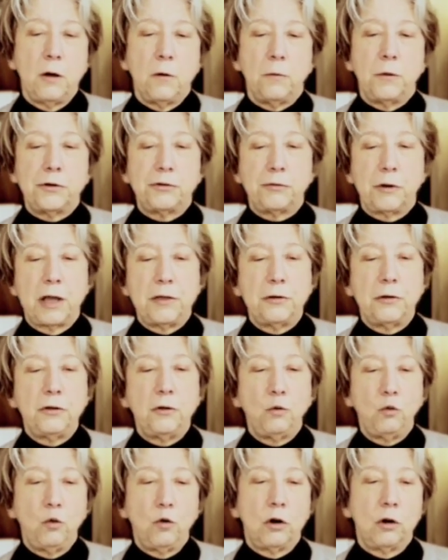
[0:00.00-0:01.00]
was whether the
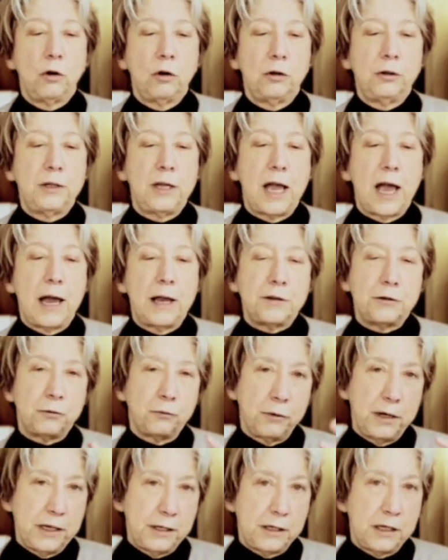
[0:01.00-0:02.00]
world as
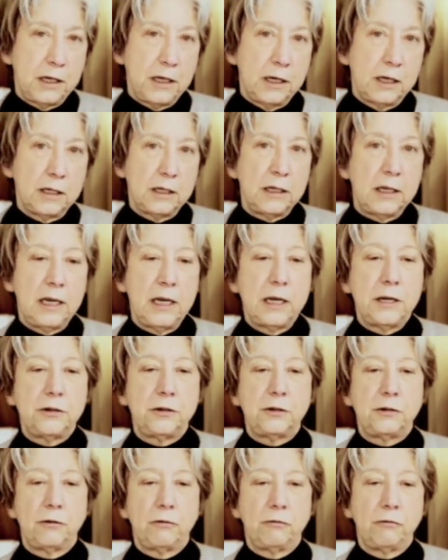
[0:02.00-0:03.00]
we see it
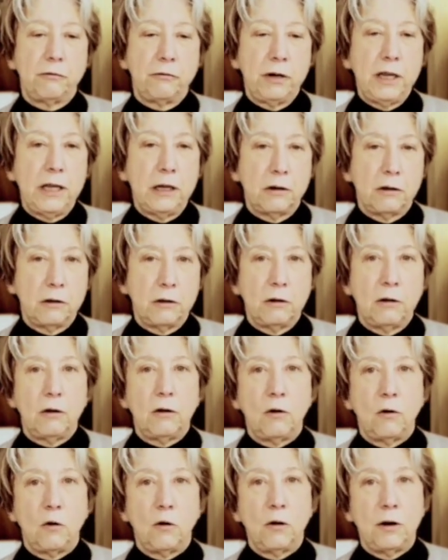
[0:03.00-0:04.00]
is real
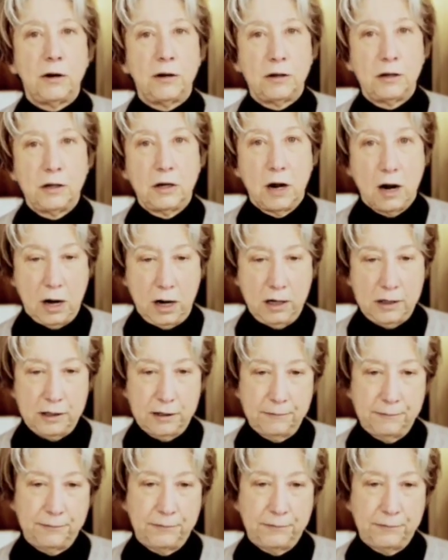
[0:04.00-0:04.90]
or not.